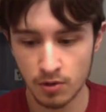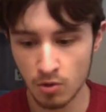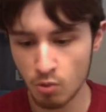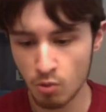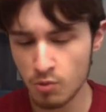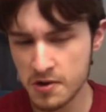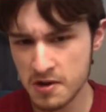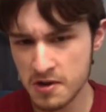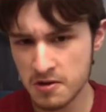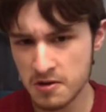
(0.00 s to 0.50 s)
the
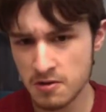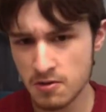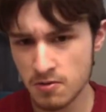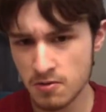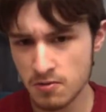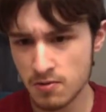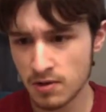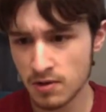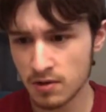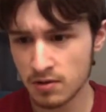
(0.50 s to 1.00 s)
Wii
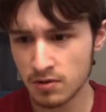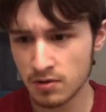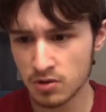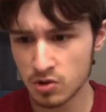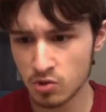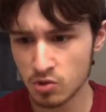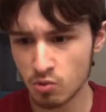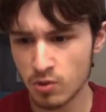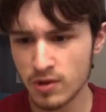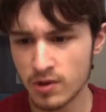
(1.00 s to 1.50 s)
U and the
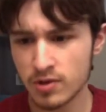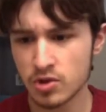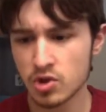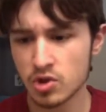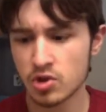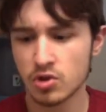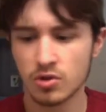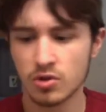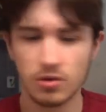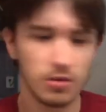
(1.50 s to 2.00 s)

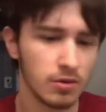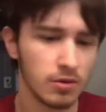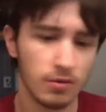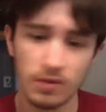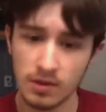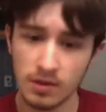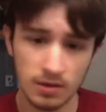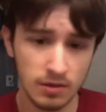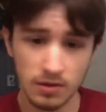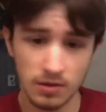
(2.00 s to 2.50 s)
Switch.
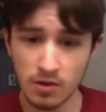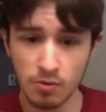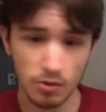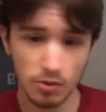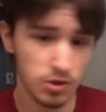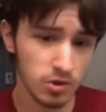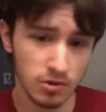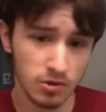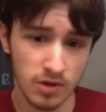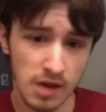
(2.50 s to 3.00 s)
The
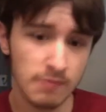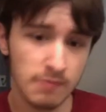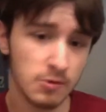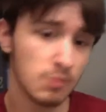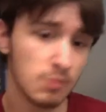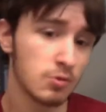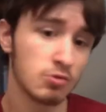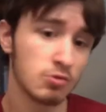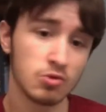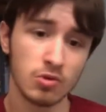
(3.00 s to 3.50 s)
original
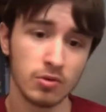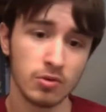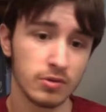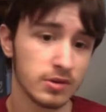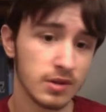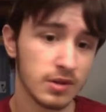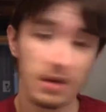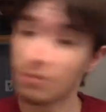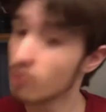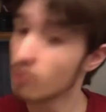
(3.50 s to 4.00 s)
GameCube
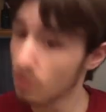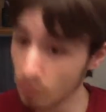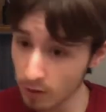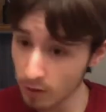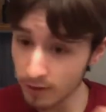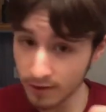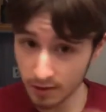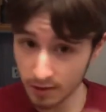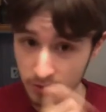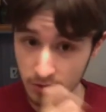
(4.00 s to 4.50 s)
controllers. They will
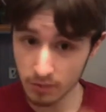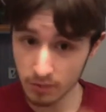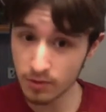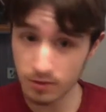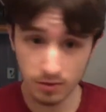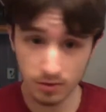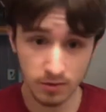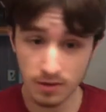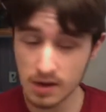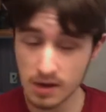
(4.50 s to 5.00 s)
work on your
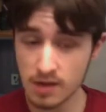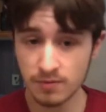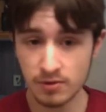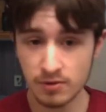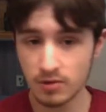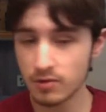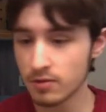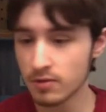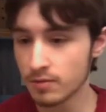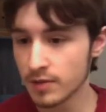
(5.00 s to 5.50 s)
original
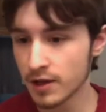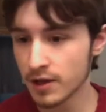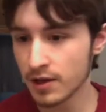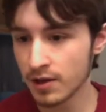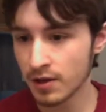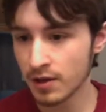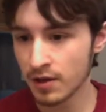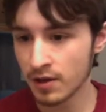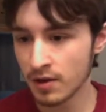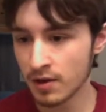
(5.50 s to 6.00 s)
GameCube,
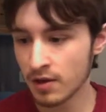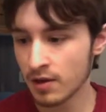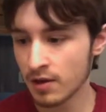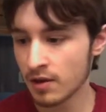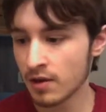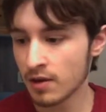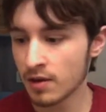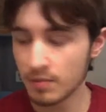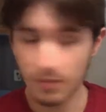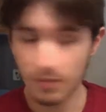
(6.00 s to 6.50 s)

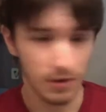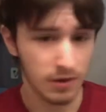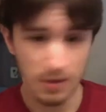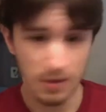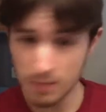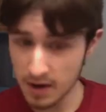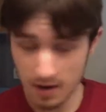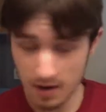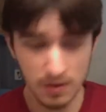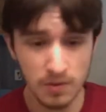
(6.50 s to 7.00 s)
but
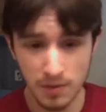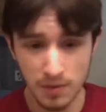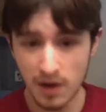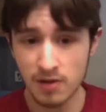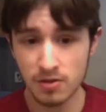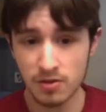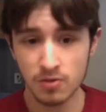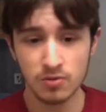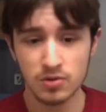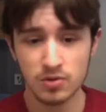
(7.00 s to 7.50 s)
they mainly
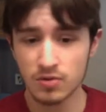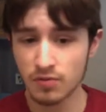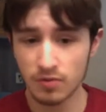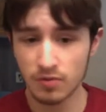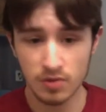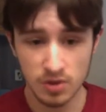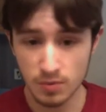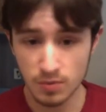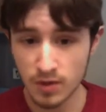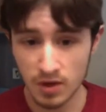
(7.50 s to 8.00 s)
make those
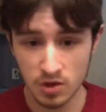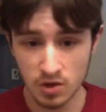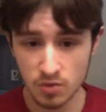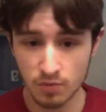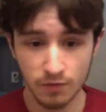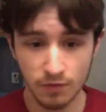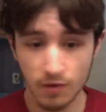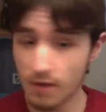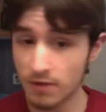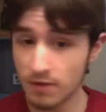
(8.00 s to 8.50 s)
for
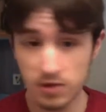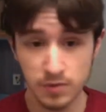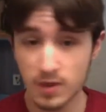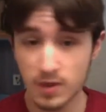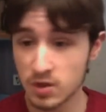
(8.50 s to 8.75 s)
every